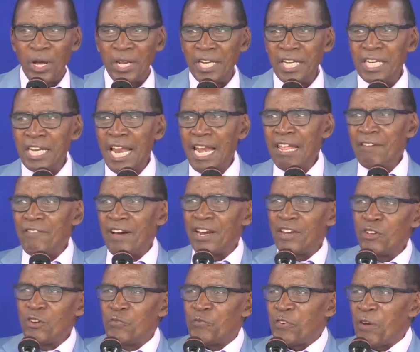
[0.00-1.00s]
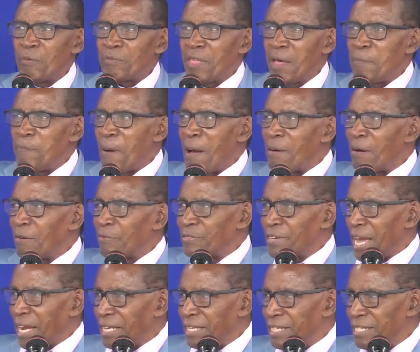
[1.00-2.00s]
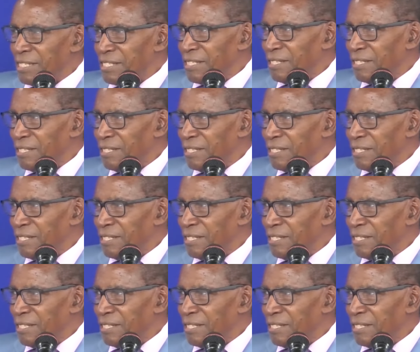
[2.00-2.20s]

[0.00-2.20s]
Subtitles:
When he delivered you from the power of darkness.